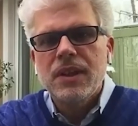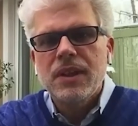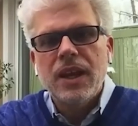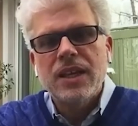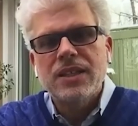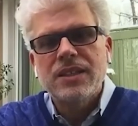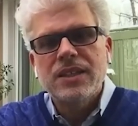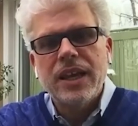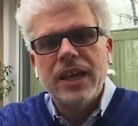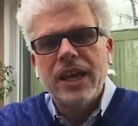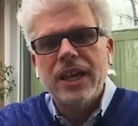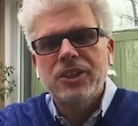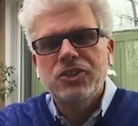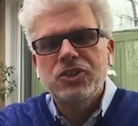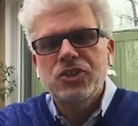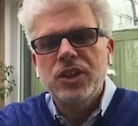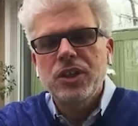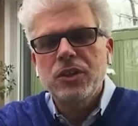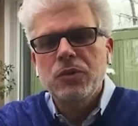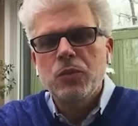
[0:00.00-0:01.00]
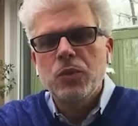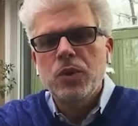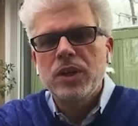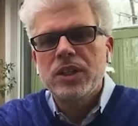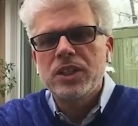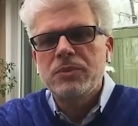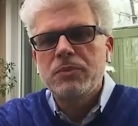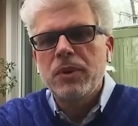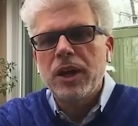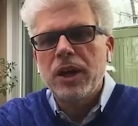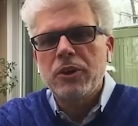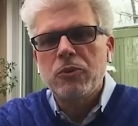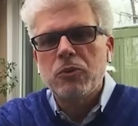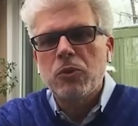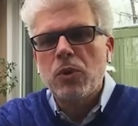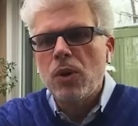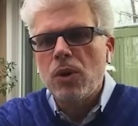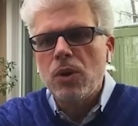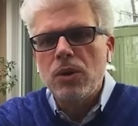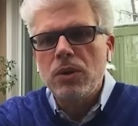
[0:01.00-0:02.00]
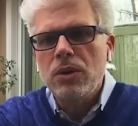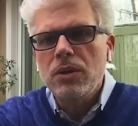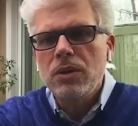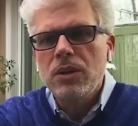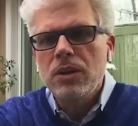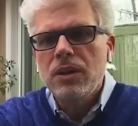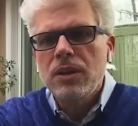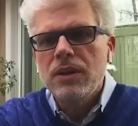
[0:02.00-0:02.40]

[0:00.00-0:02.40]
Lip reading: As I asked Gene, what is my role?